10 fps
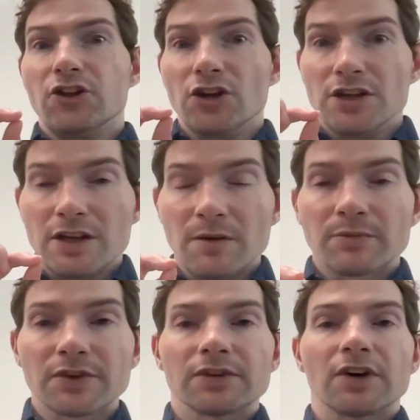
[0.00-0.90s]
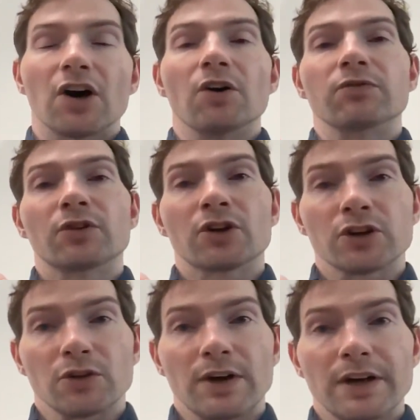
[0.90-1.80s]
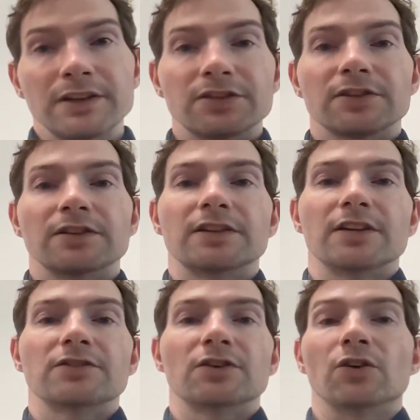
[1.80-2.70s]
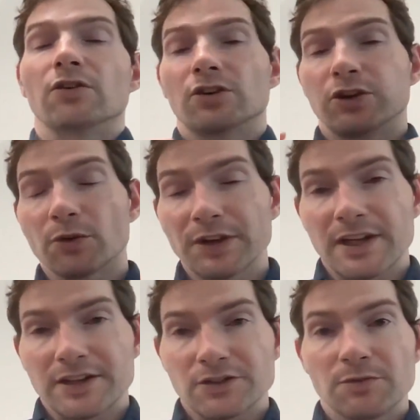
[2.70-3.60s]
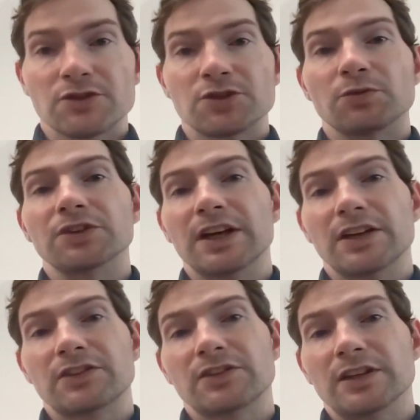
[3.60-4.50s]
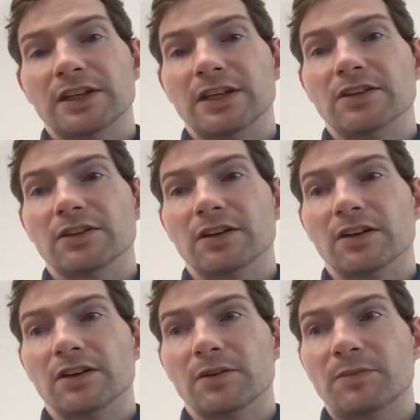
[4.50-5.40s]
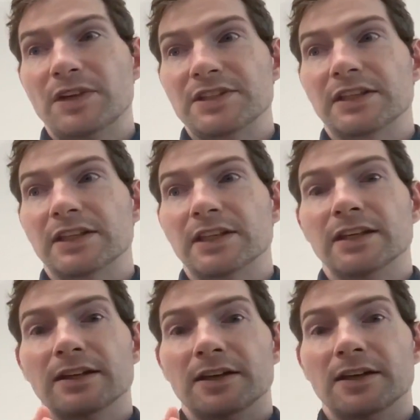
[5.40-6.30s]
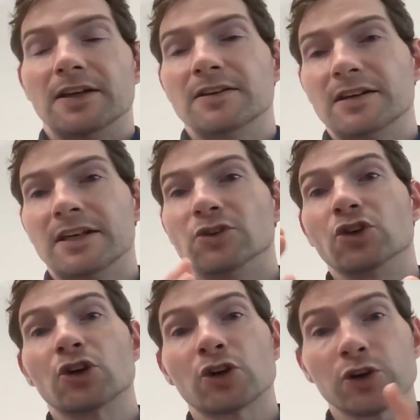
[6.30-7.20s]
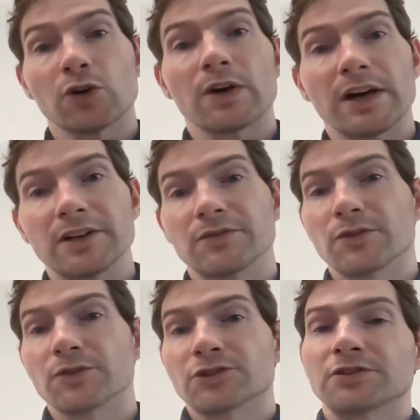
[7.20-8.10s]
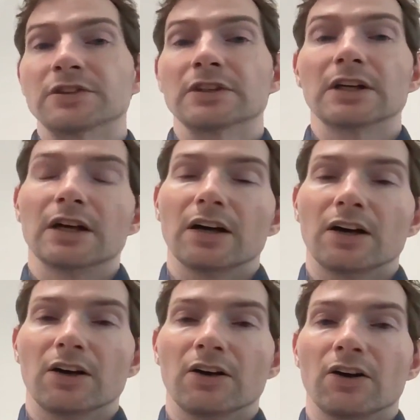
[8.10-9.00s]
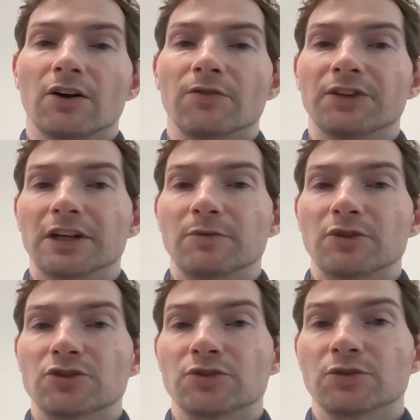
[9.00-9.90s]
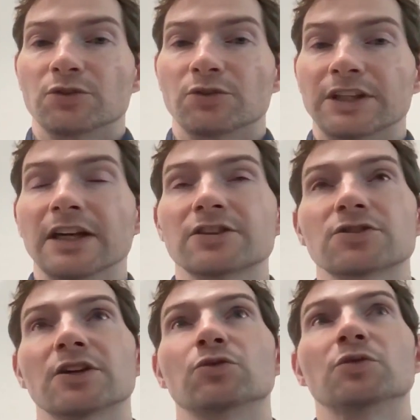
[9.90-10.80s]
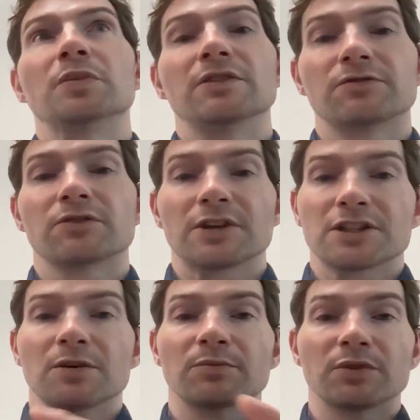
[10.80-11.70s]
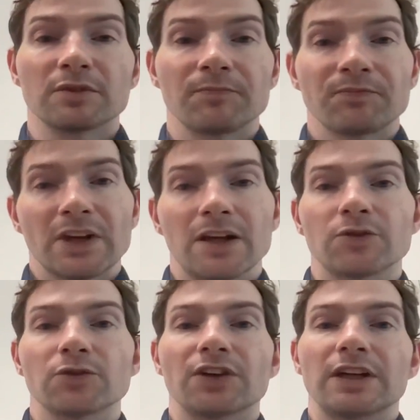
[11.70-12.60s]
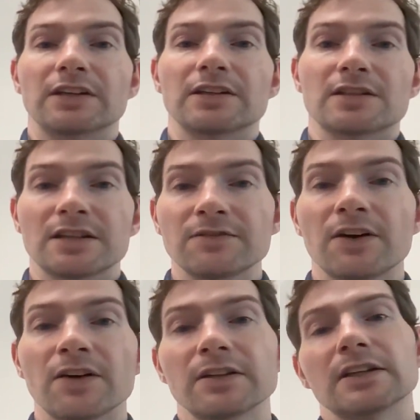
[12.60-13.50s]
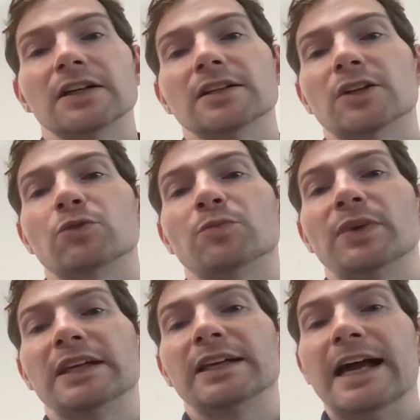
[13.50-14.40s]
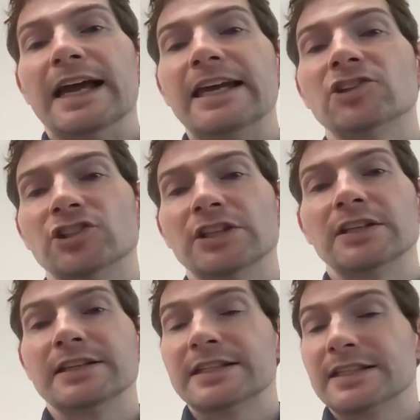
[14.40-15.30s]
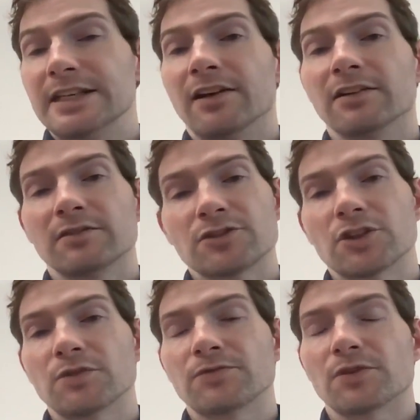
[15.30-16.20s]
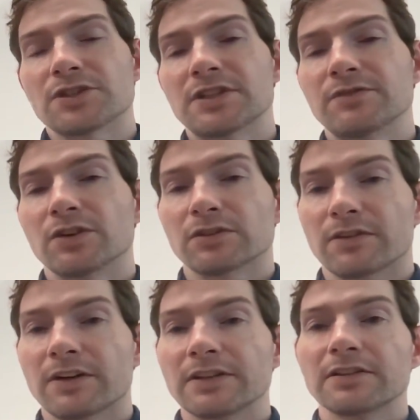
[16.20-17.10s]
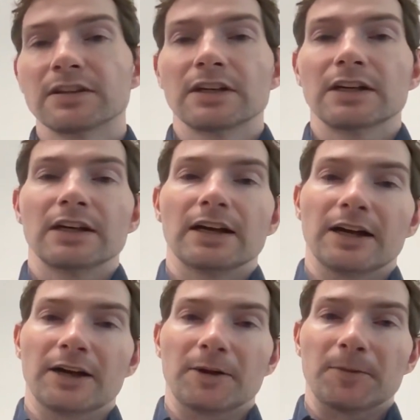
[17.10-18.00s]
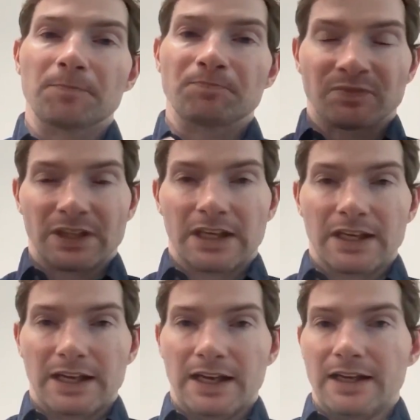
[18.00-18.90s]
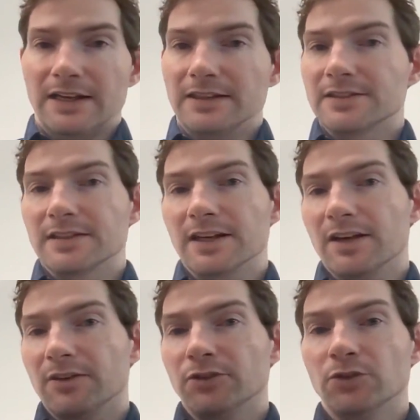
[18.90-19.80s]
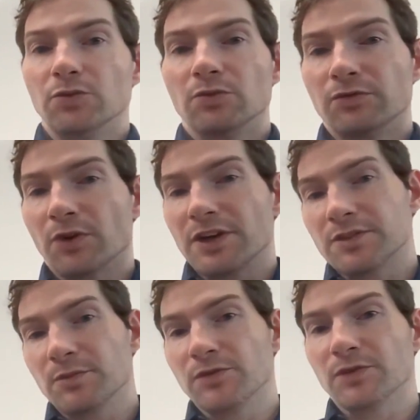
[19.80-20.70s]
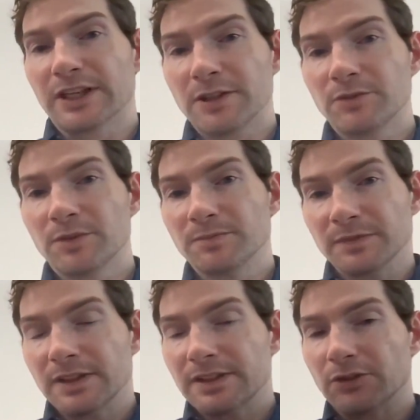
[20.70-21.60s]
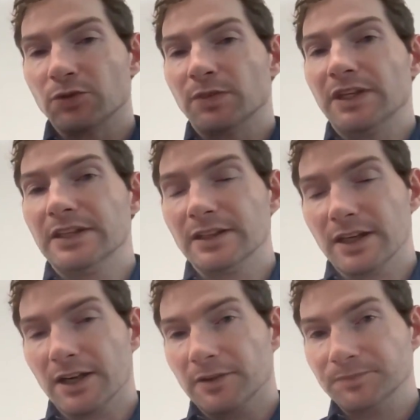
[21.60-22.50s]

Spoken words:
number of chloride that or chlorine atoms you would get in basically in a chloride version of the elements you're looking at. So that would be, for example, if you take silver, that would be AgCl, so for silver chloride. Um, and you, for example, for cadmium, that would be